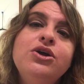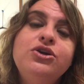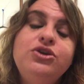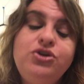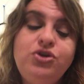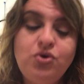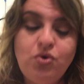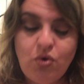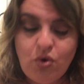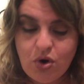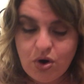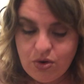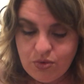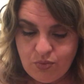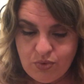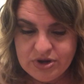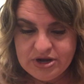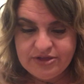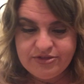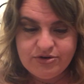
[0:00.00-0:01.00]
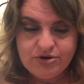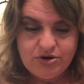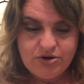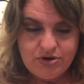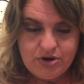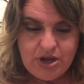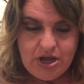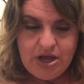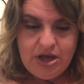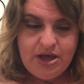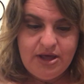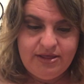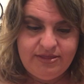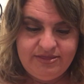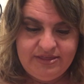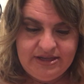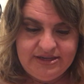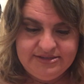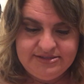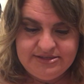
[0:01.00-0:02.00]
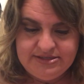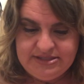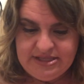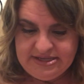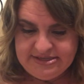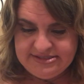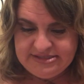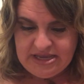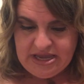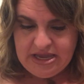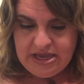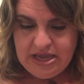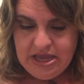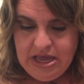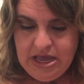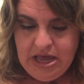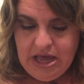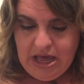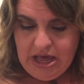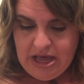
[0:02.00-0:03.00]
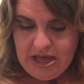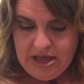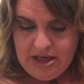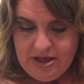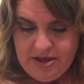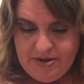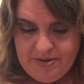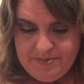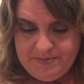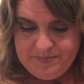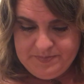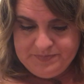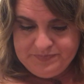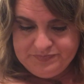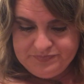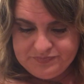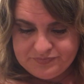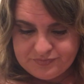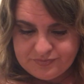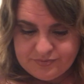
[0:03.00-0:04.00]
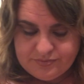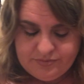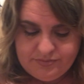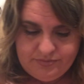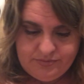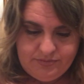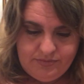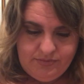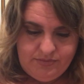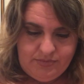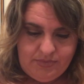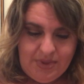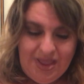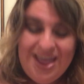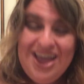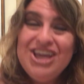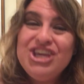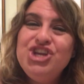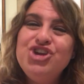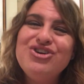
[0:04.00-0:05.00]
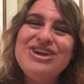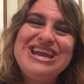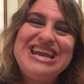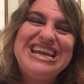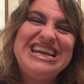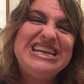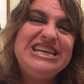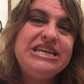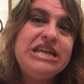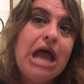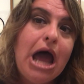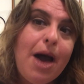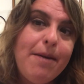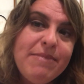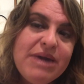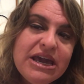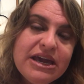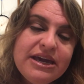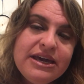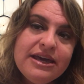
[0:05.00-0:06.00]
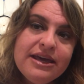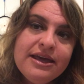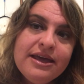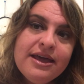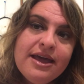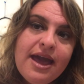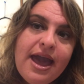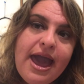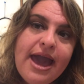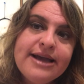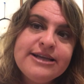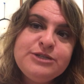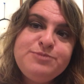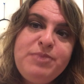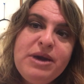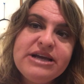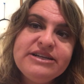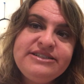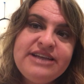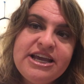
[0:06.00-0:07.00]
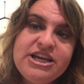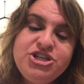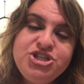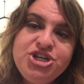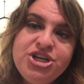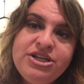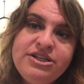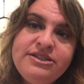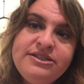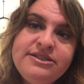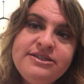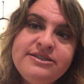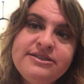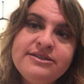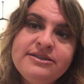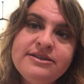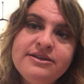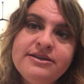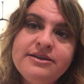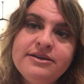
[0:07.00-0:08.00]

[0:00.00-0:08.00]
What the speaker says: your, what other things did they say? Your economic expectations.